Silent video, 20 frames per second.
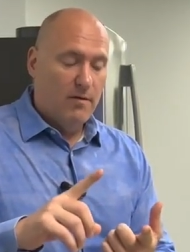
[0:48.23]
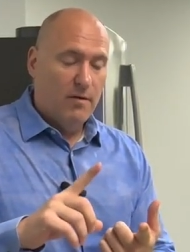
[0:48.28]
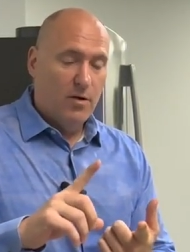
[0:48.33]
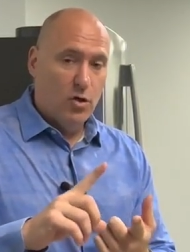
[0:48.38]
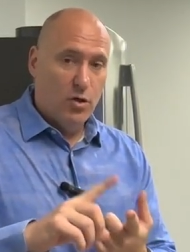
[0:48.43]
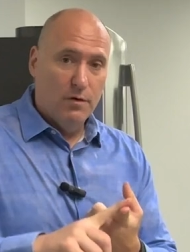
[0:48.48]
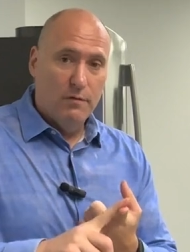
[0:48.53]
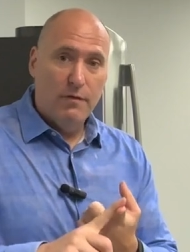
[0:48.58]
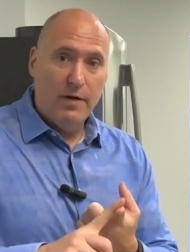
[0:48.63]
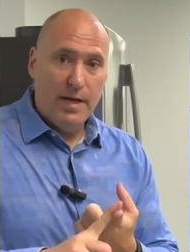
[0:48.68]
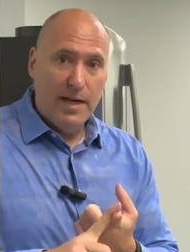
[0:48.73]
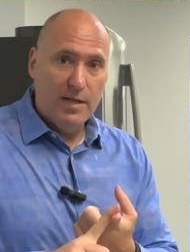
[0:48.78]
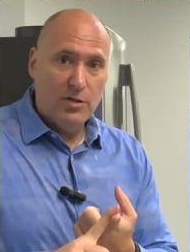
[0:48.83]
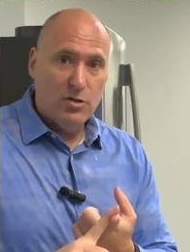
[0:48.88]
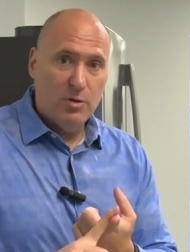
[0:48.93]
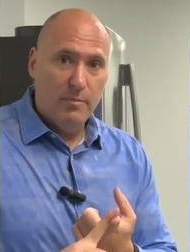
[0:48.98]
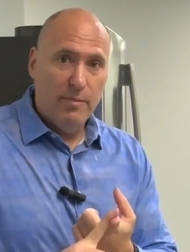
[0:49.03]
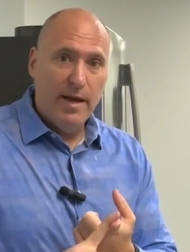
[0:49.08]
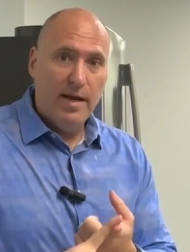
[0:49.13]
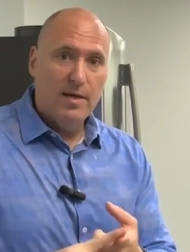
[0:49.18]
good
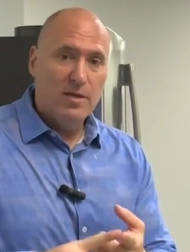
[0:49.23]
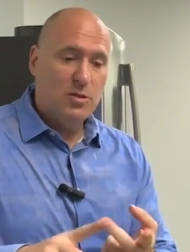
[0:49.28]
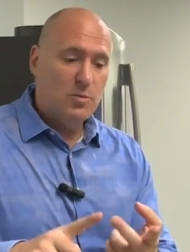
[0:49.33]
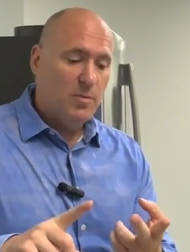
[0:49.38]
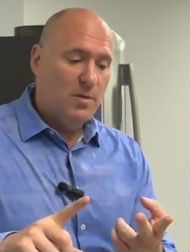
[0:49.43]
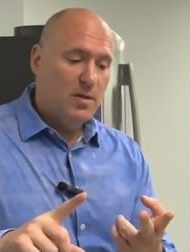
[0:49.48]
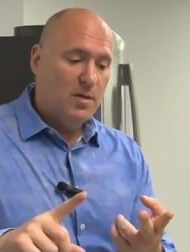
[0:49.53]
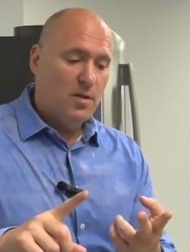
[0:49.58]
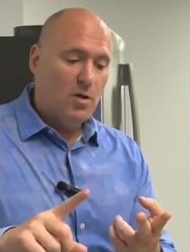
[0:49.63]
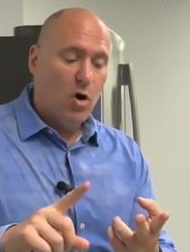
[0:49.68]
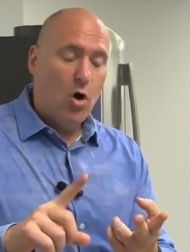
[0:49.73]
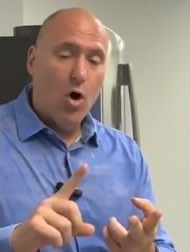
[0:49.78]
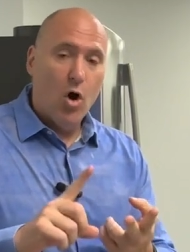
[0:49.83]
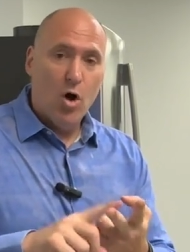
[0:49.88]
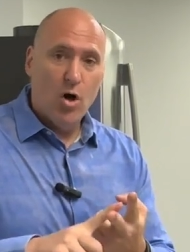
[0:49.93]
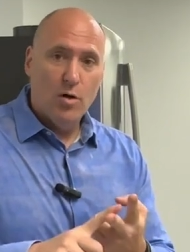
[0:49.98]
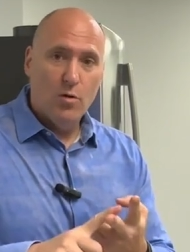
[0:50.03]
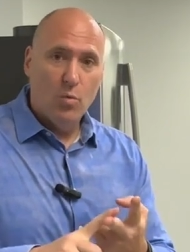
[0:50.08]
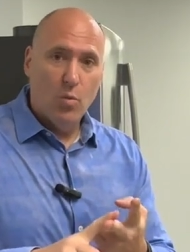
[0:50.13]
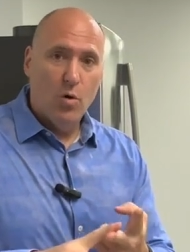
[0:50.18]
financial management,
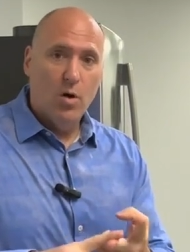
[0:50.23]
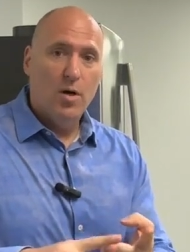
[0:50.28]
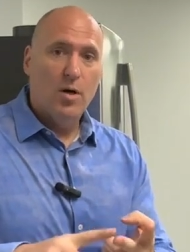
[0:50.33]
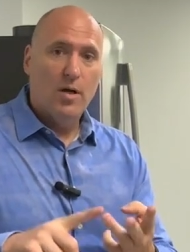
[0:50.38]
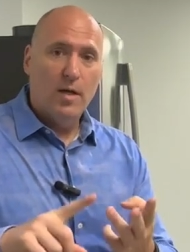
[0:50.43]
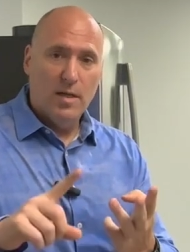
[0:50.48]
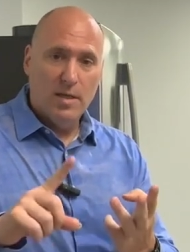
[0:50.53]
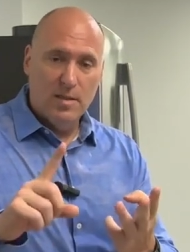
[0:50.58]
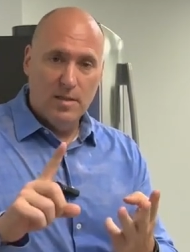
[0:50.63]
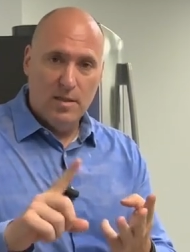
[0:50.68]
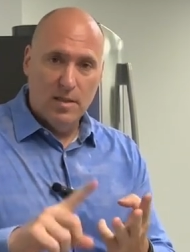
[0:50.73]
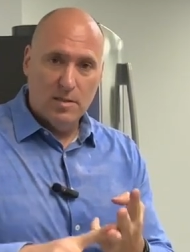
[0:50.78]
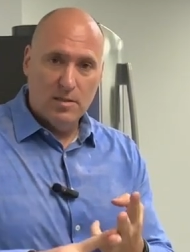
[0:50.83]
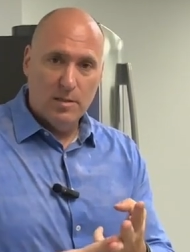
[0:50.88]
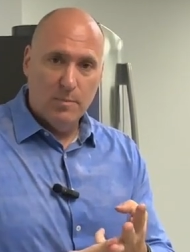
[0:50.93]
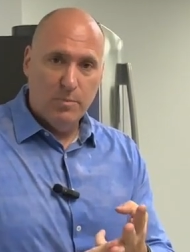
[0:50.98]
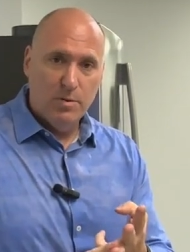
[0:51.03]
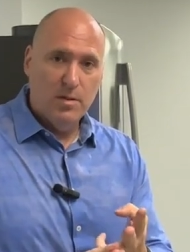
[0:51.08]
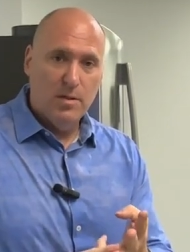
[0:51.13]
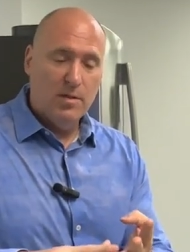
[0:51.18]
hard work,
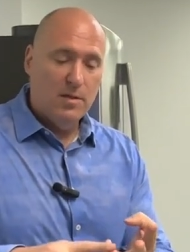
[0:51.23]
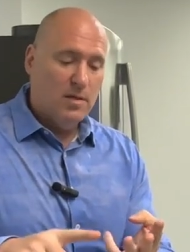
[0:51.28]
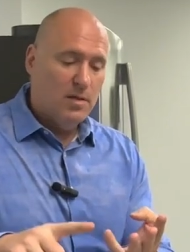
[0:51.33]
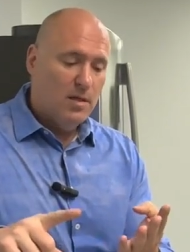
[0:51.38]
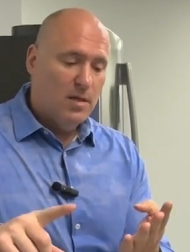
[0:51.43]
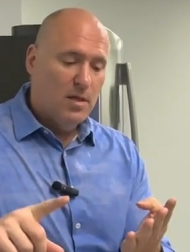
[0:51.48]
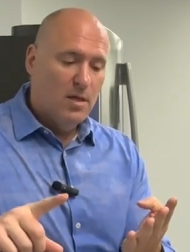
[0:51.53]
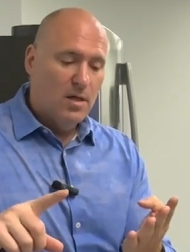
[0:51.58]
discipline,